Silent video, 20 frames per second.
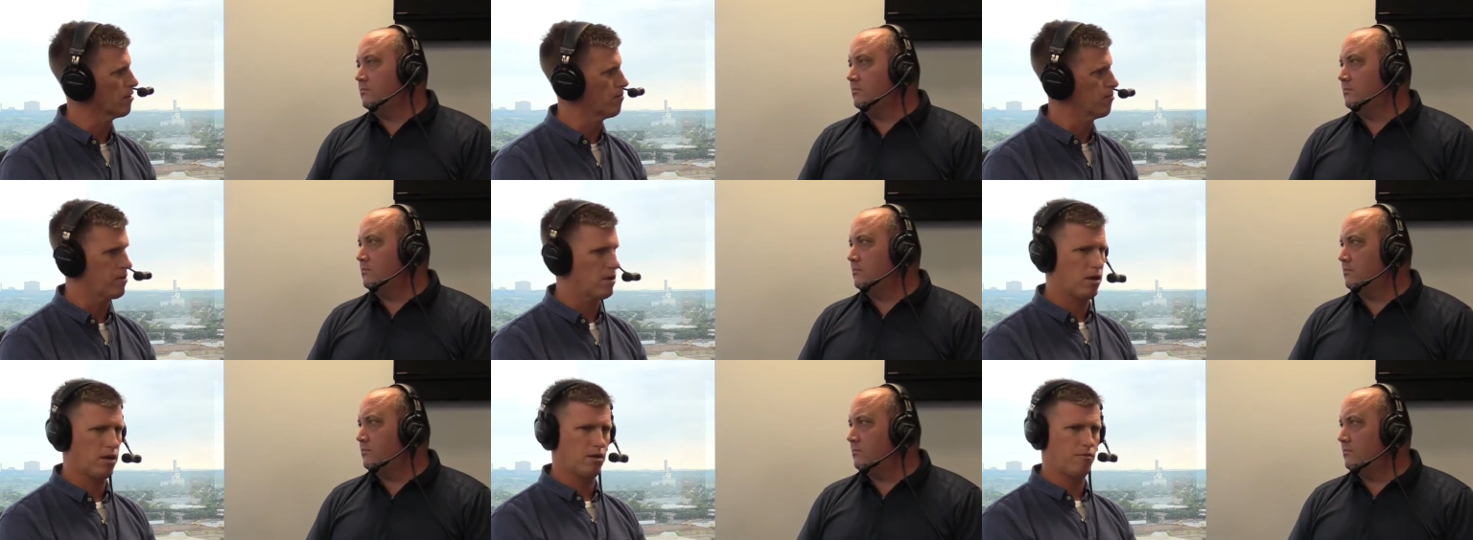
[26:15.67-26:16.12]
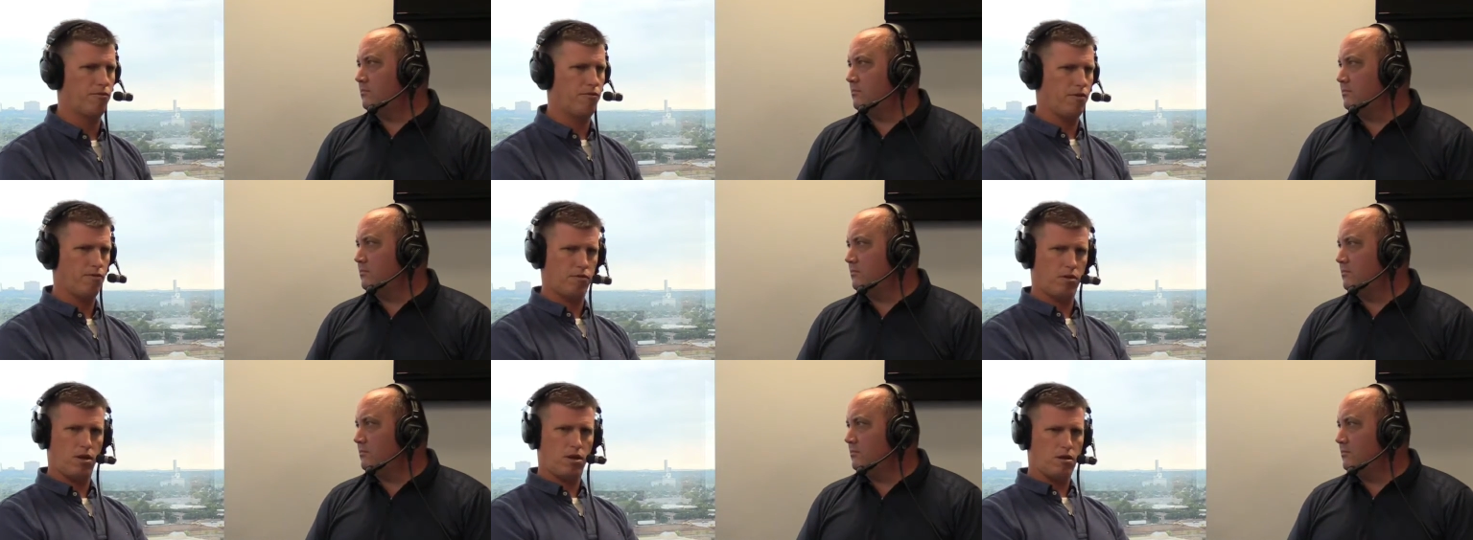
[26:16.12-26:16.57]
Speaker 1: And I'm thinking,
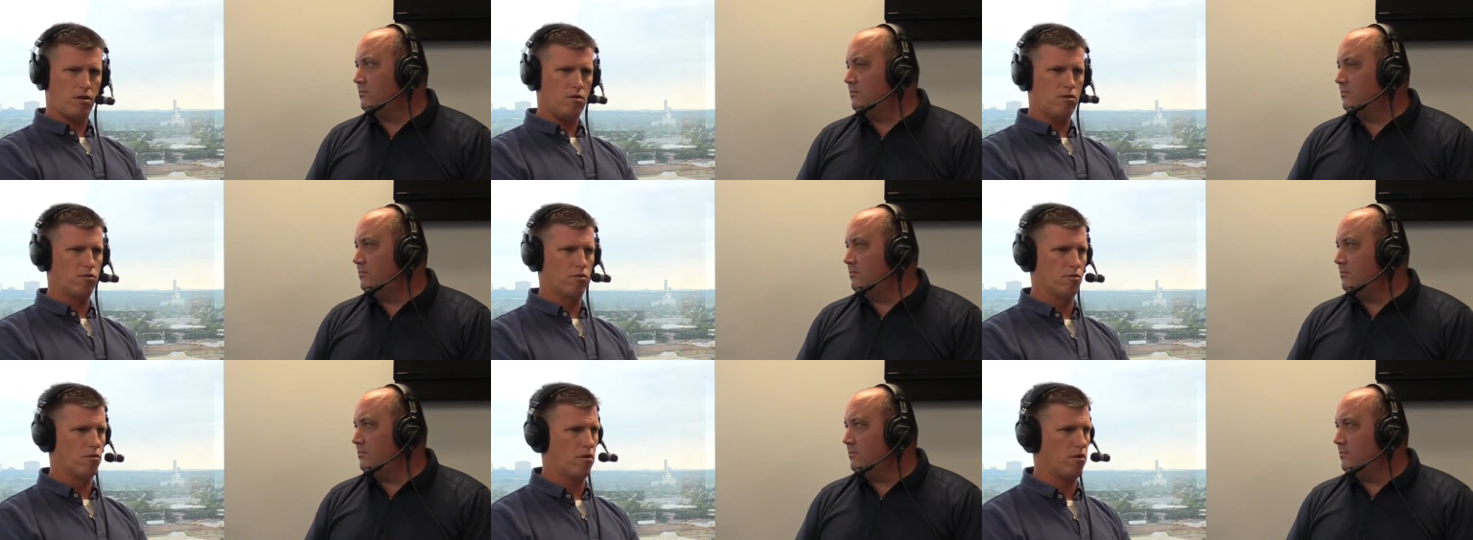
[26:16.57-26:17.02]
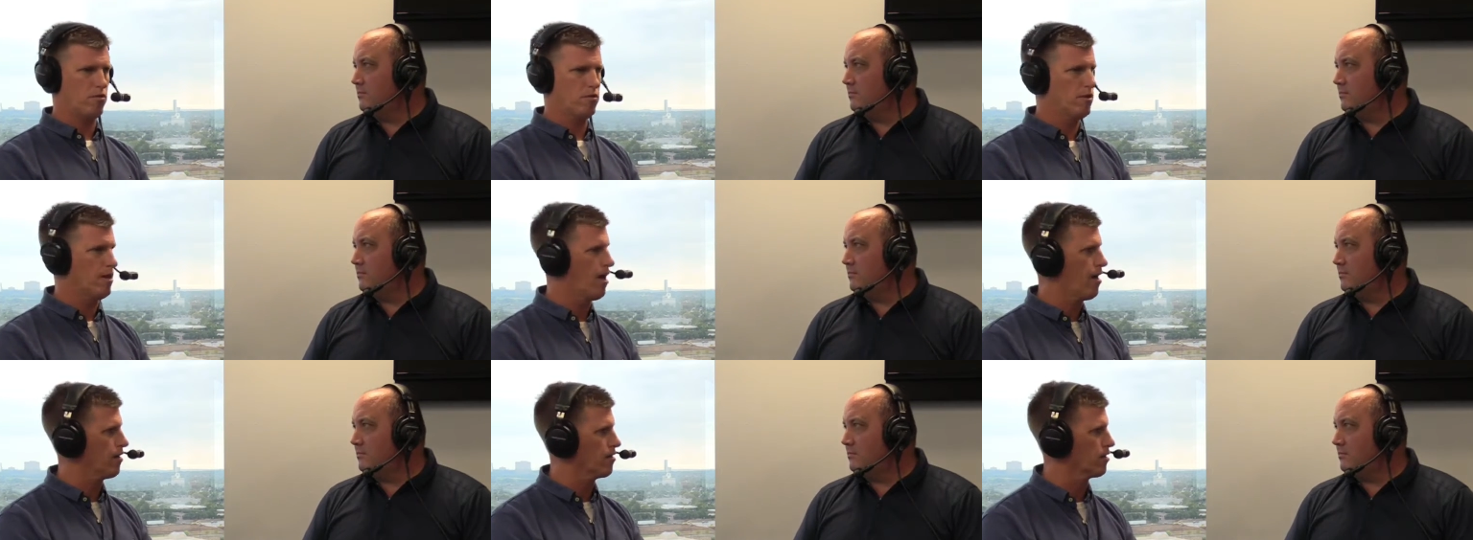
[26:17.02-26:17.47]
15 years of working
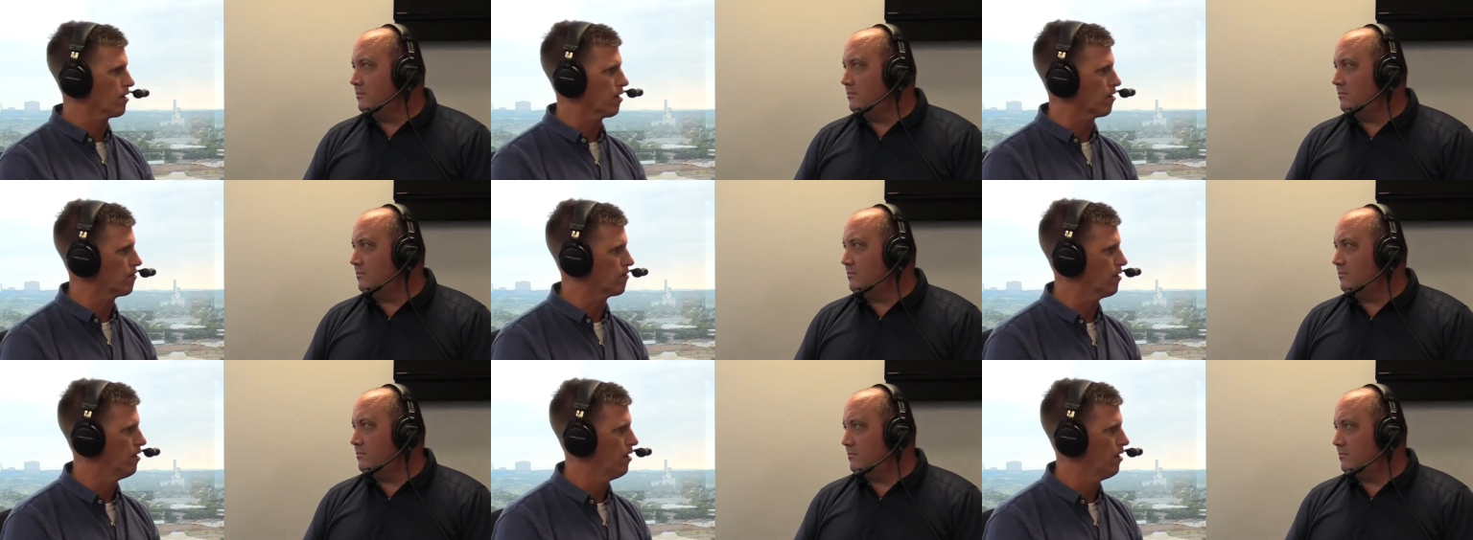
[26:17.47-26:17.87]
with athletes